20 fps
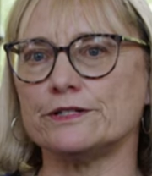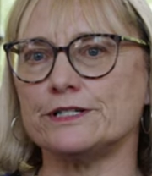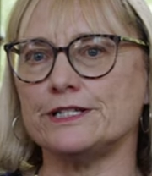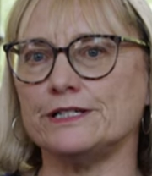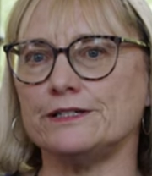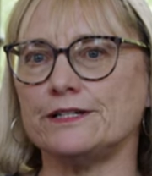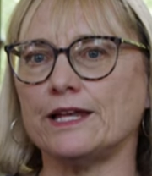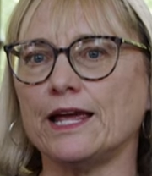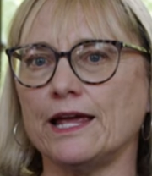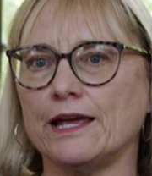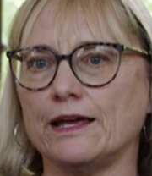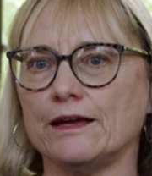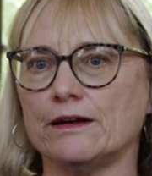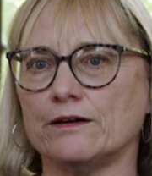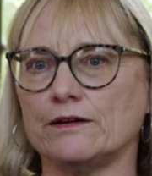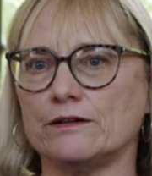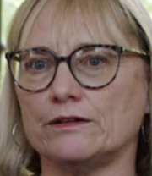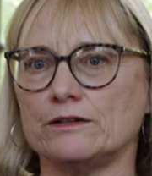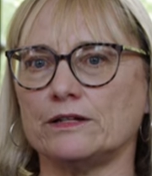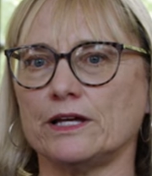
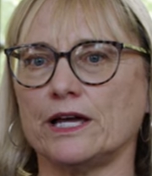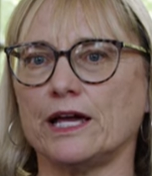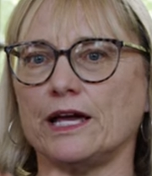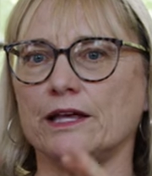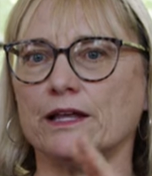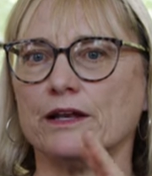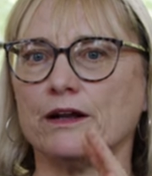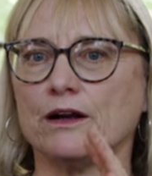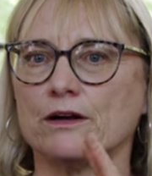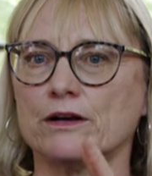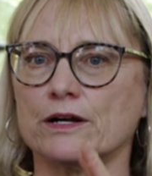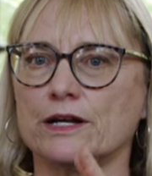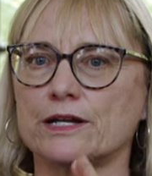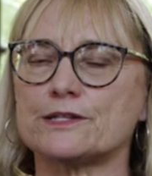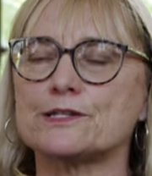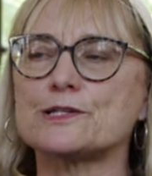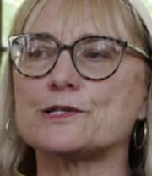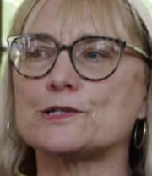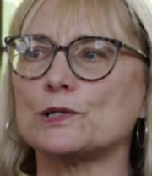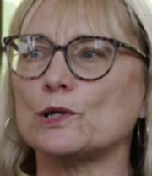detail and are at a
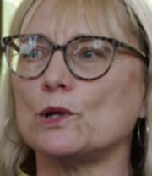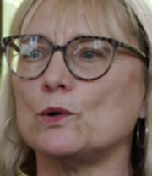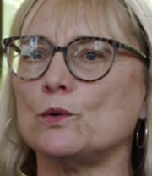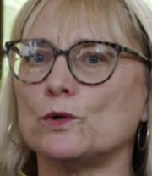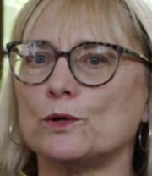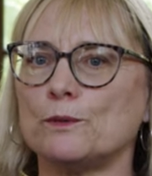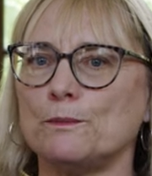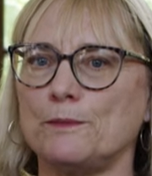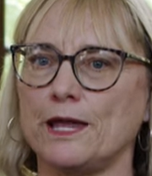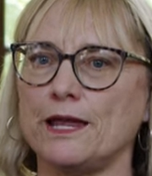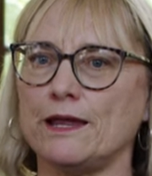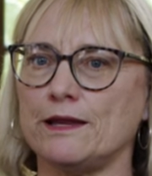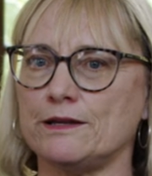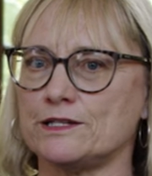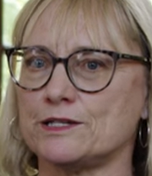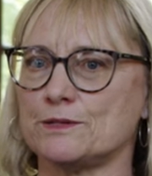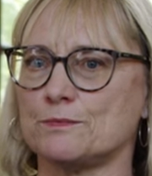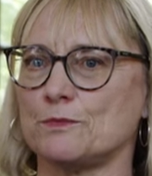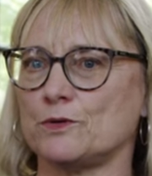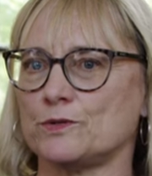slower
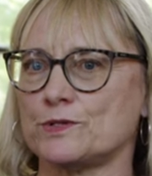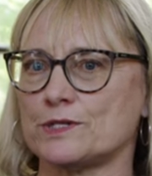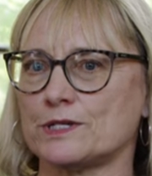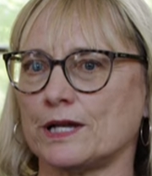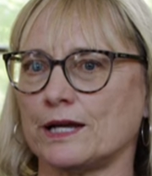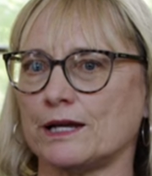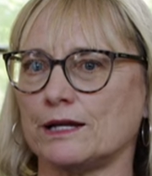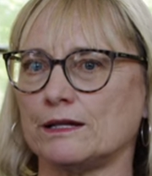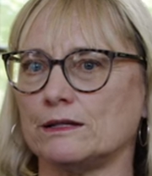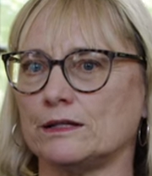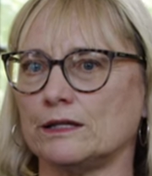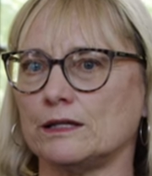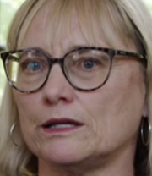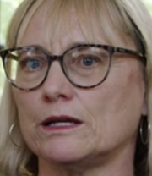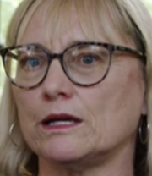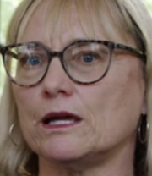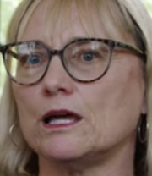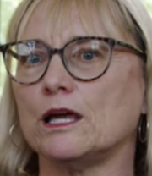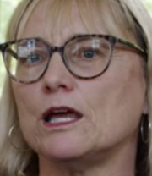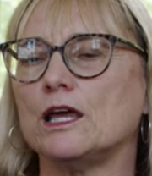pace, most
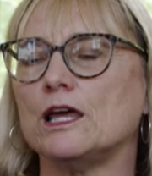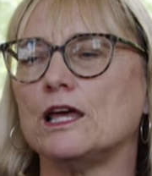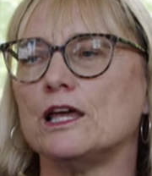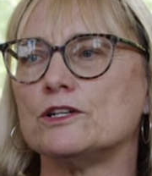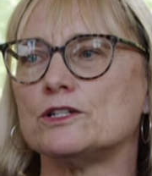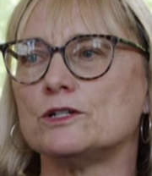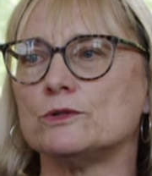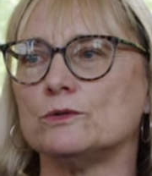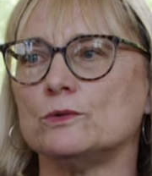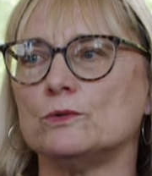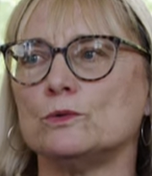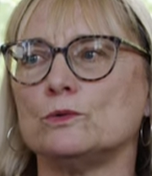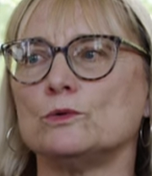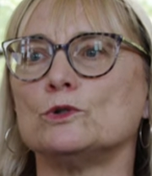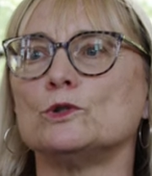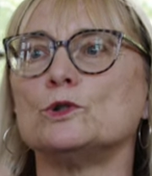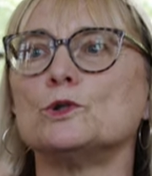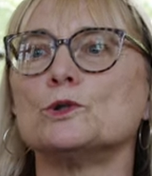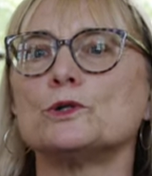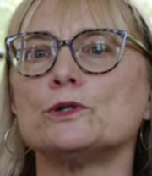likely, to
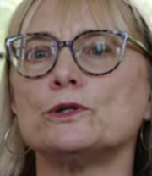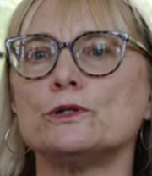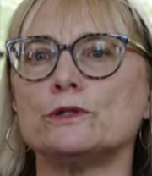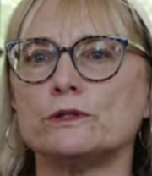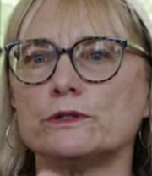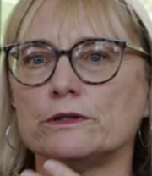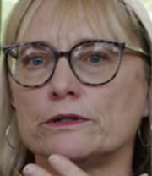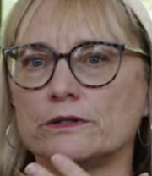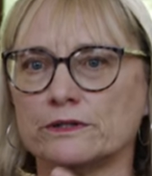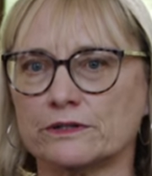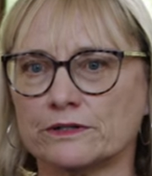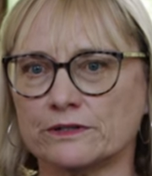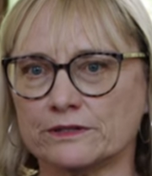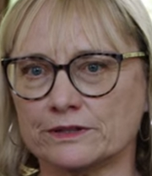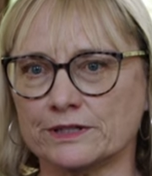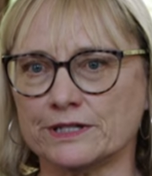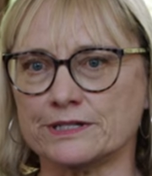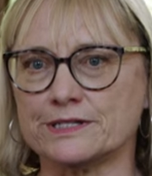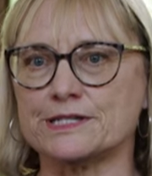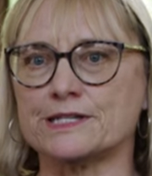learn,
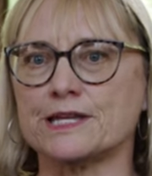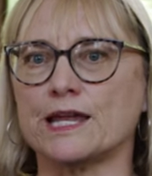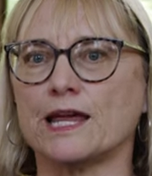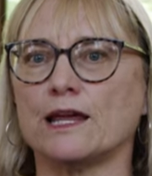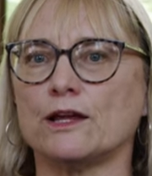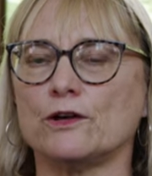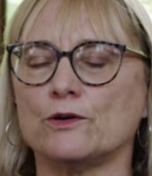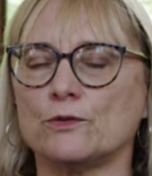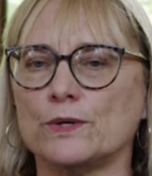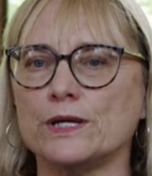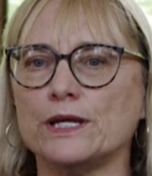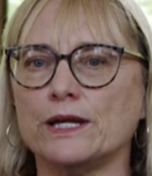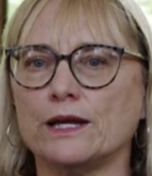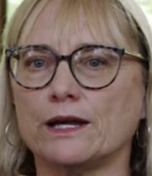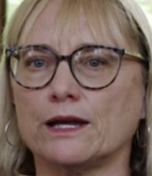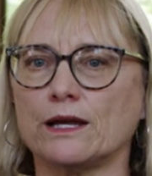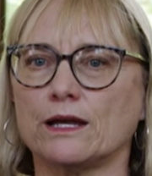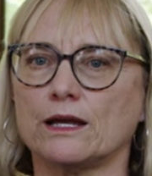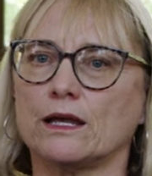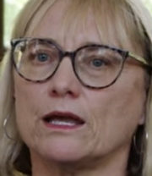let's say,
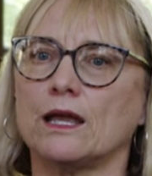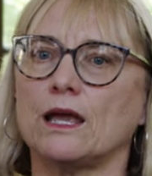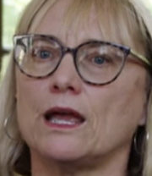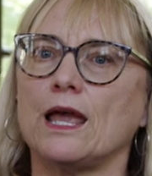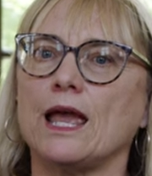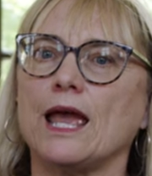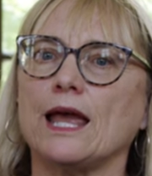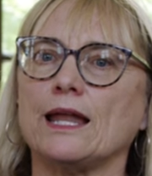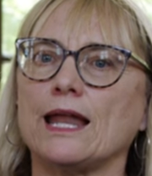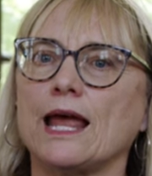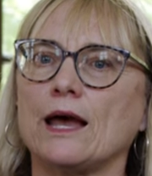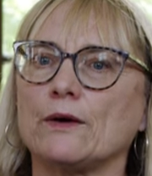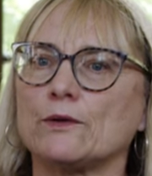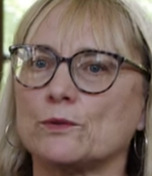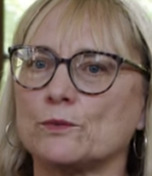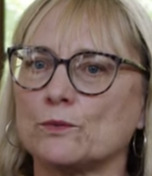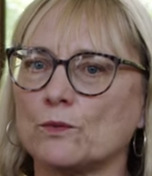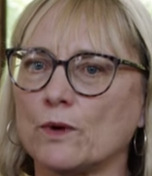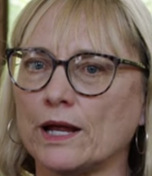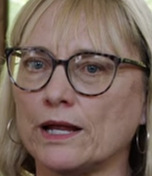Greek and how
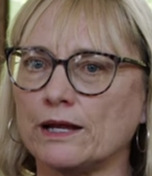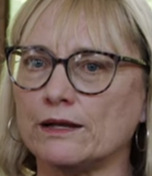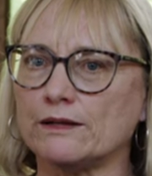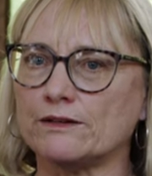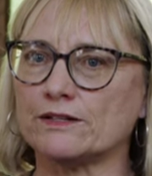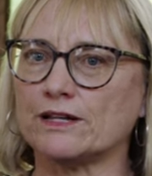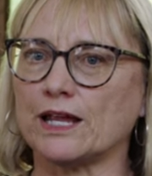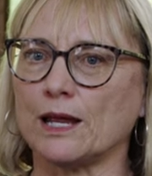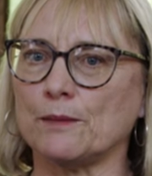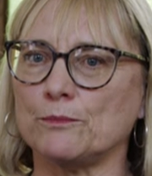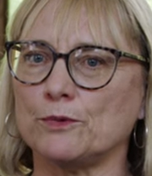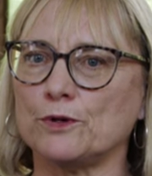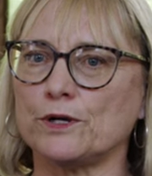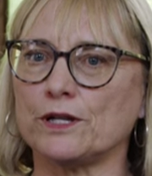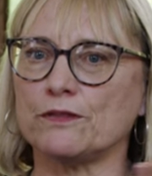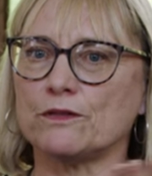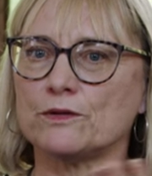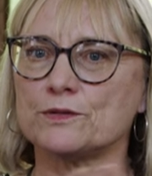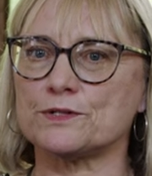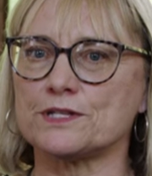to write and
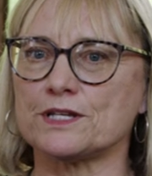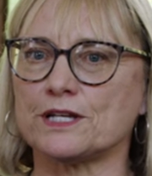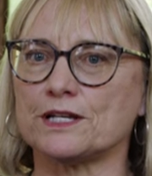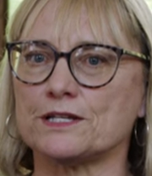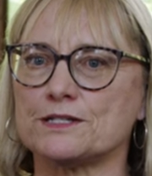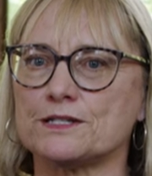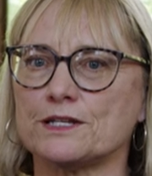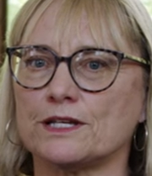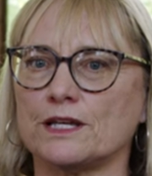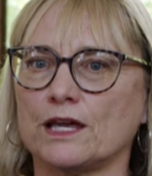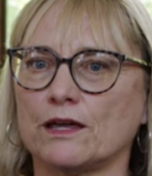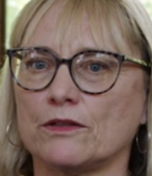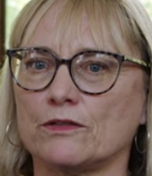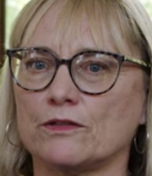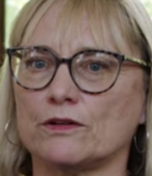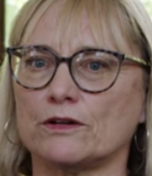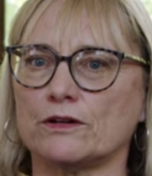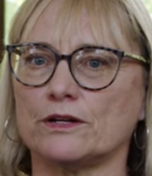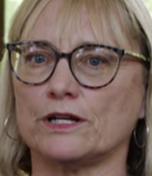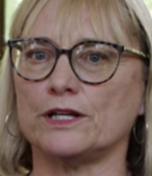putting those things
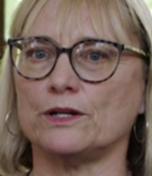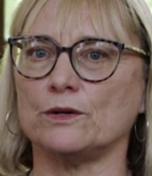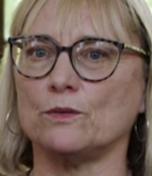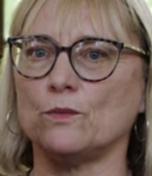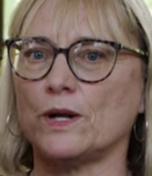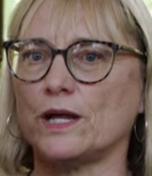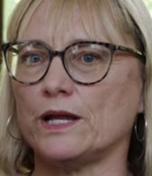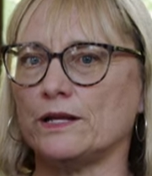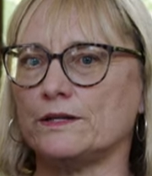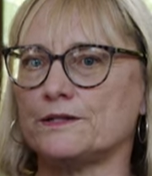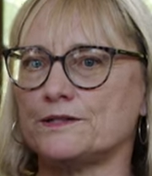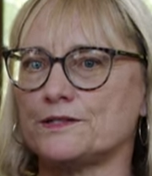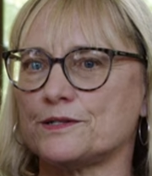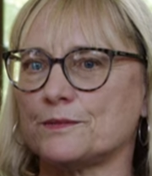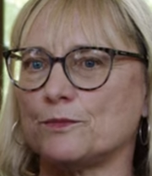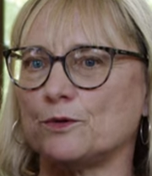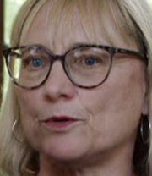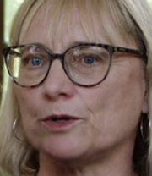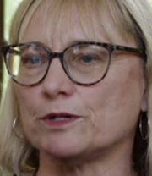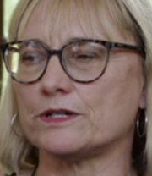together in a way to
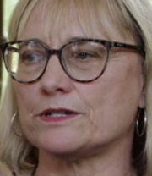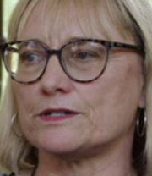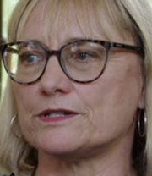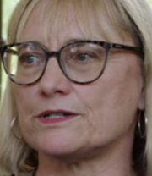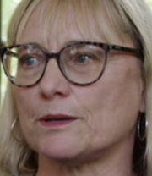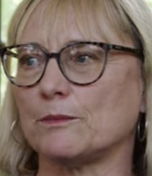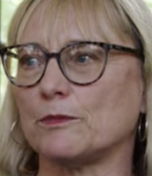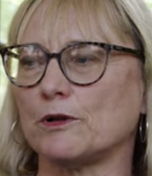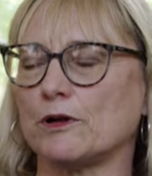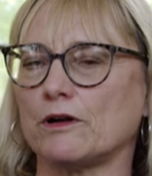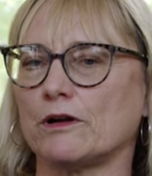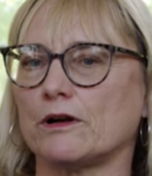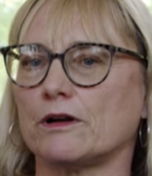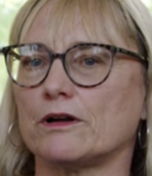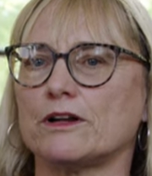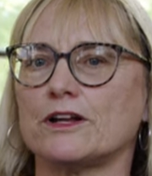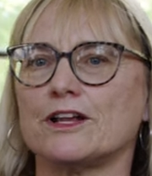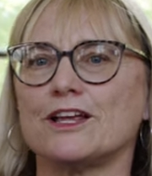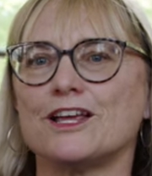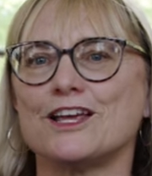support the seminar.